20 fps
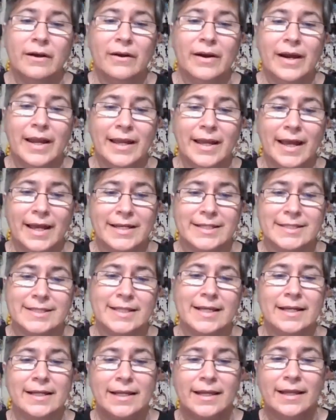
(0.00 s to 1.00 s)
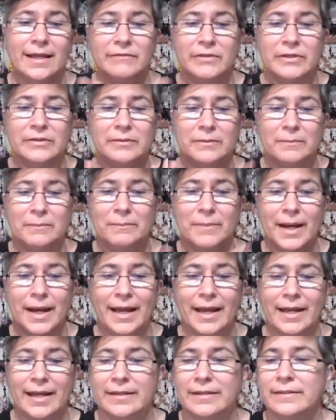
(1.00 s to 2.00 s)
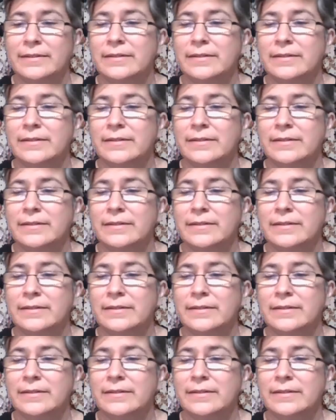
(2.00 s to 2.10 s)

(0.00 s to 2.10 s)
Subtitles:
All right, guys. Love you. Bye.